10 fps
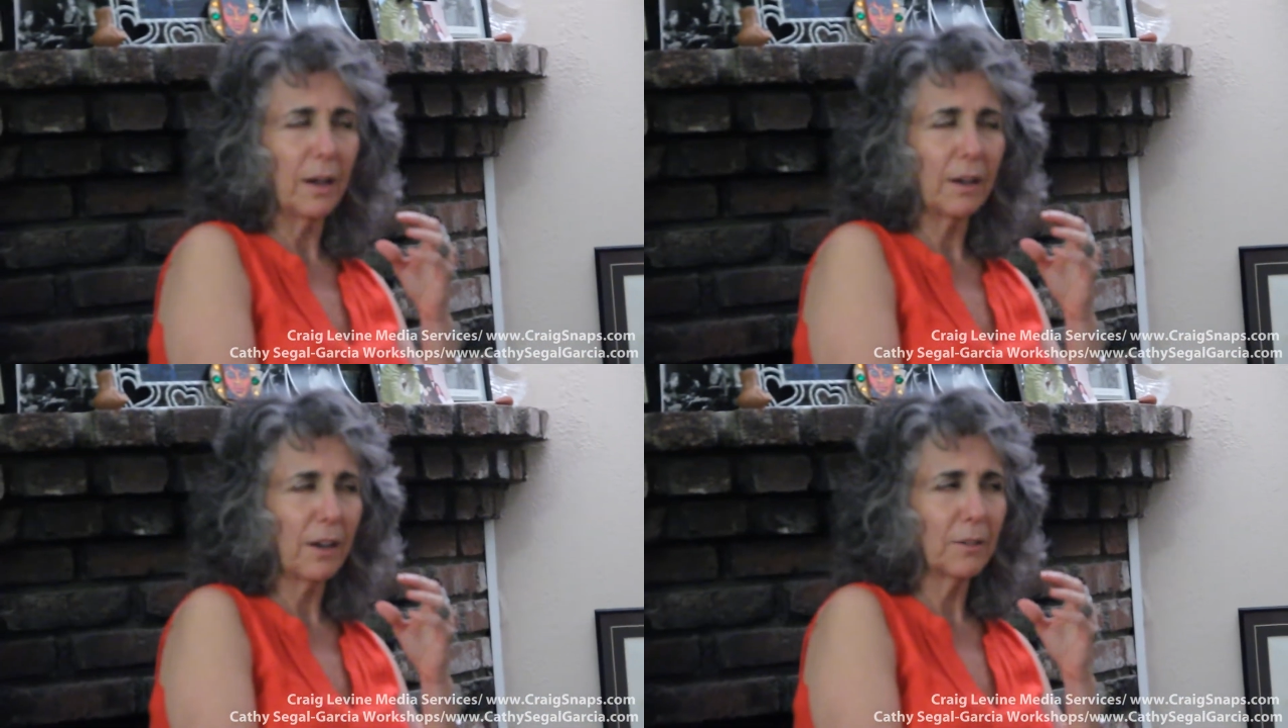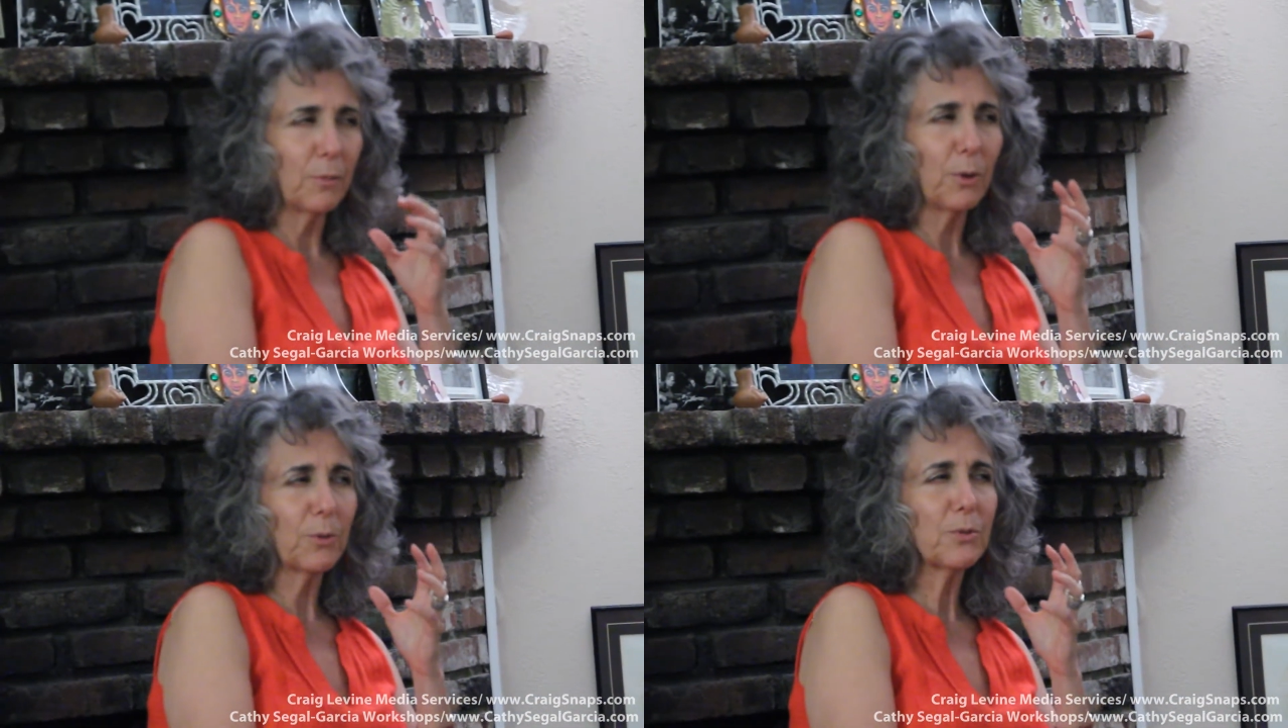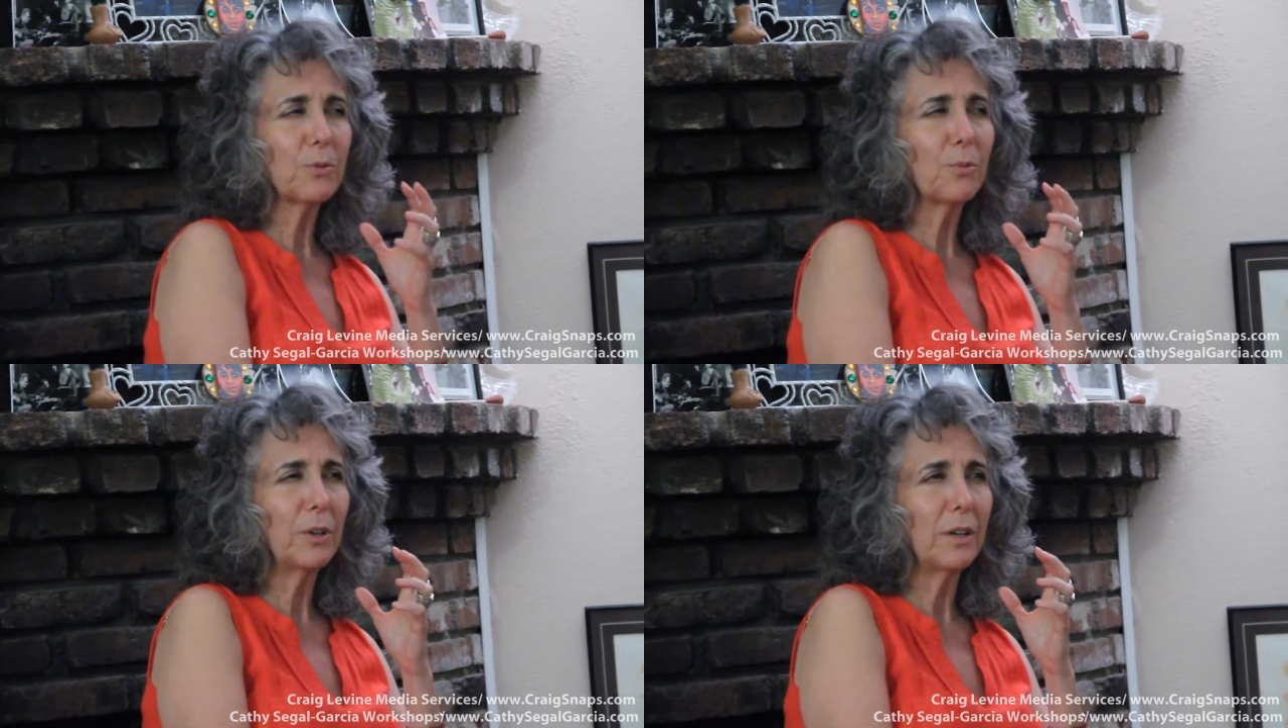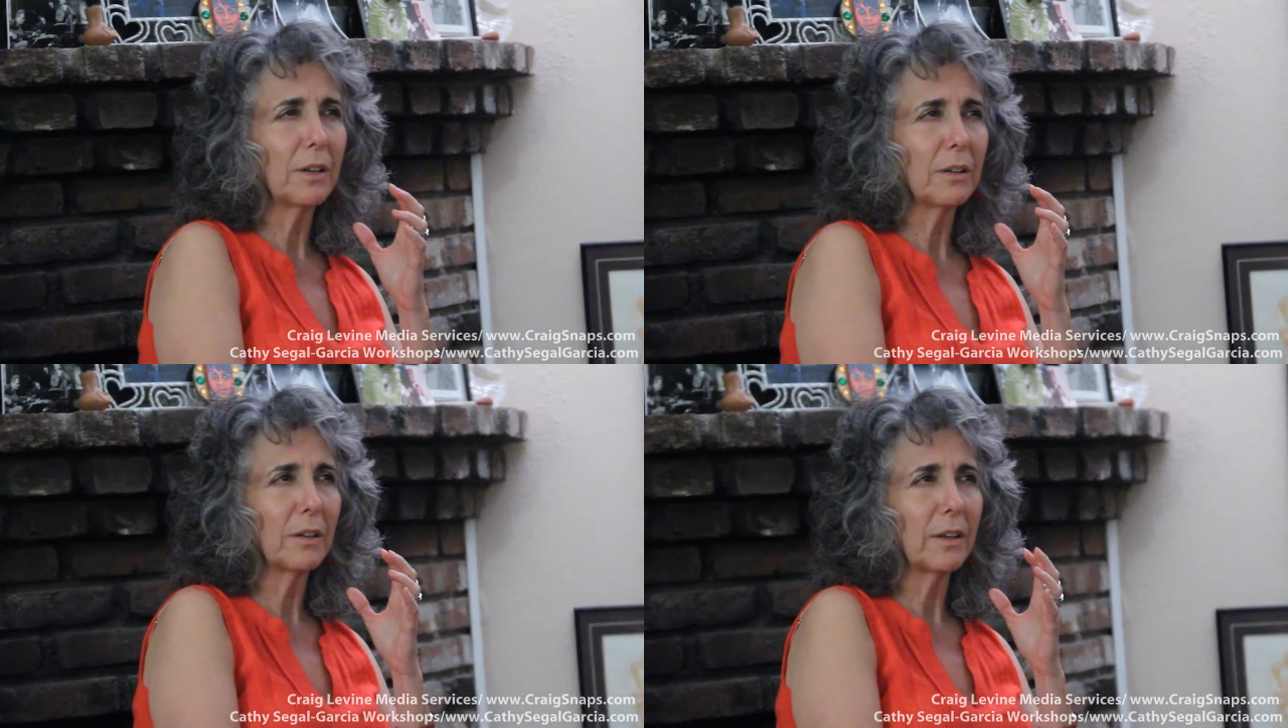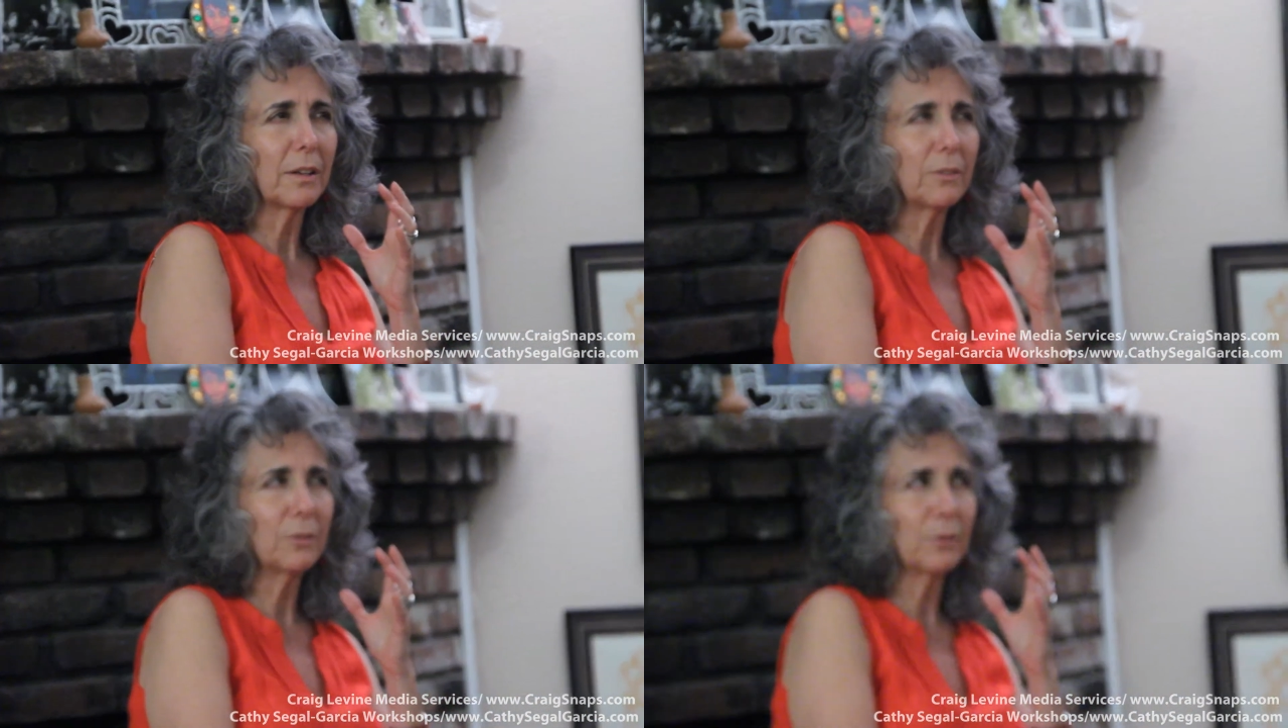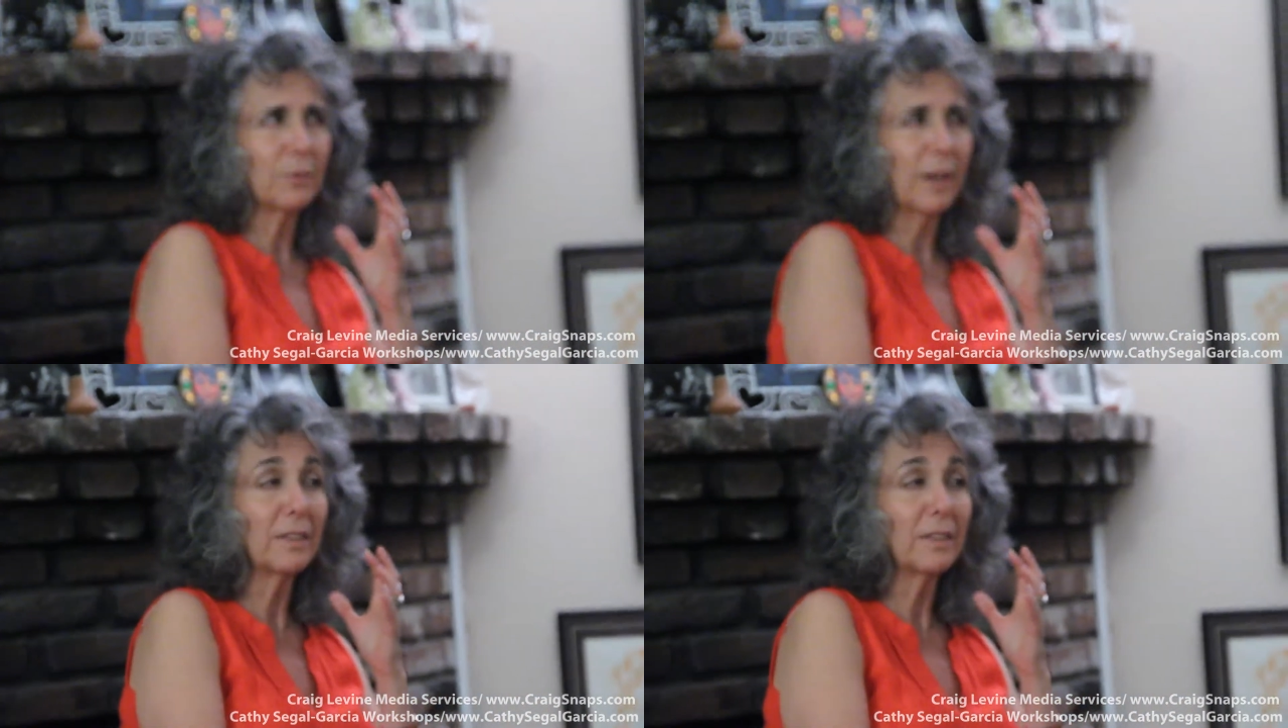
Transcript: I got real sweet and like, ooh,